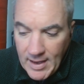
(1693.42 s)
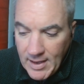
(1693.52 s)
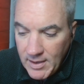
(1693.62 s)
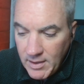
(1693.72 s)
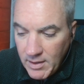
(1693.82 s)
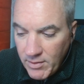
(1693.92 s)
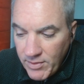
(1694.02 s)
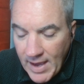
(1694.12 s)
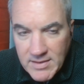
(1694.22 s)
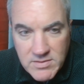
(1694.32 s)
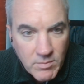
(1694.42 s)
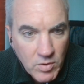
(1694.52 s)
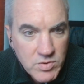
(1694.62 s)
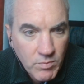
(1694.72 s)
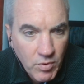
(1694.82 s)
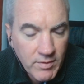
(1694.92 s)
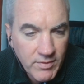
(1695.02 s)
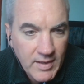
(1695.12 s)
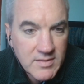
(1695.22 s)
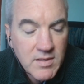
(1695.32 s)
And that is the most important
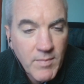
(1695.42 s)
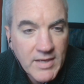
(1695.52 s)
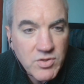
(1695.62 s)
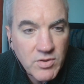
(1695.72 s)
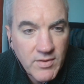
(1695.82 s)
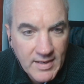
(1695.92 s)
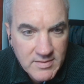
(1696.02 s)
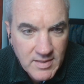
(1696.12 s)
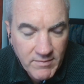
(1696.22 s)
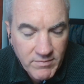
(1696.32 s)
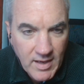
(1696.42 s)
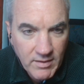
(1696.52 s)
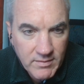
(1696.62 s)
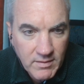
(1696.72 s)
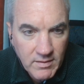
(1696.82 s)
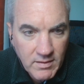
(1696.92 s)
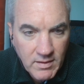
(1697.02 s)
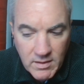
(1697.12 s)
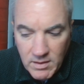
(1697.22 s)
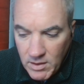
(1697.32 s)
thing, is to make sure that it's safely held.
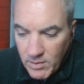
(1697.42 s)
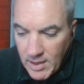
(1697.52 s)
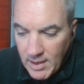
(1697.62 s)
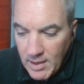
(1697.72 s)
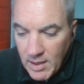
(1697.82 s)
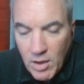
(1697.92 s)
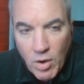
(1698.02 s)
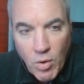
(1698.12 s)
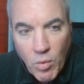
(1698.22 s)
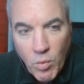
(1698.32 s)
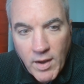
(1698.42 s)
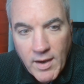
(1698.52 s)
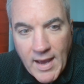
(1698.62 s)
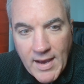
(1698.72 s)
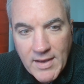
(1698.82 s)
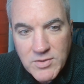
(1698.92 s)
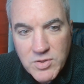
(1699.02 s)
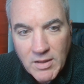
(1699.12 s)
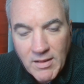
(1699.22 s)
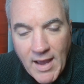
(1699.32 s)
Okay. What has
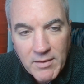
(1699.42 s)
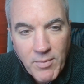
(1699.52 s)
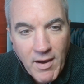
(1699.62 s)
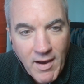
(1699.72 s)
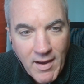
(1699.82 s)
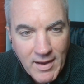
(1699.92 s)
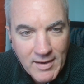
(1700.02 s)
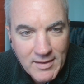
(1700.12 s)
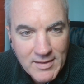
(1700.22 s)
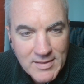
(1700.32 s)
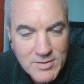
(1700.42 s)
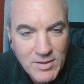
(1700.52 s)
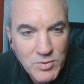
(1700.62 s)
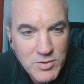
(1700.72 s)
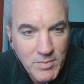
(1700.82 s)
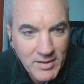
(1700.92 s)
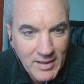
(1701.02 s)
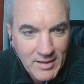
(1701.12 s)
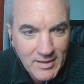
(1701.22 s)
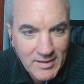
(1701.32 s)
lagged behind is the usability.